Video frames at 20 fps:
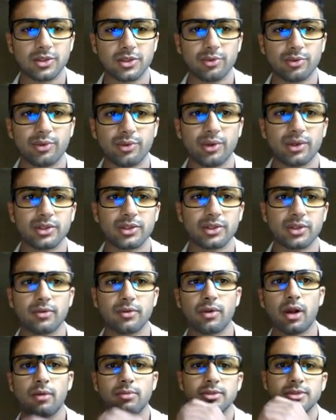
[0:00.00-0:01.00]
So if we go to Tony
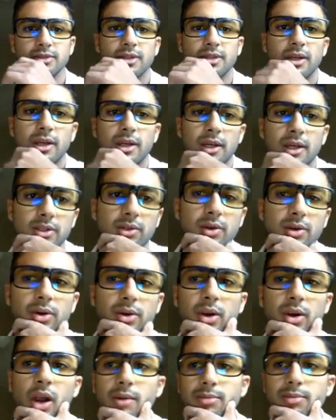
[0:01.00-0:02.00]
Robbins, Tony
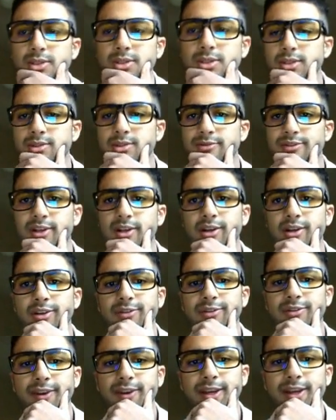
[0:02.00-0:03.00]
Robbins is a very
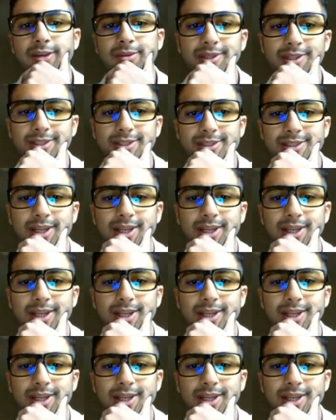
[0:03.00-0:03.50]
famous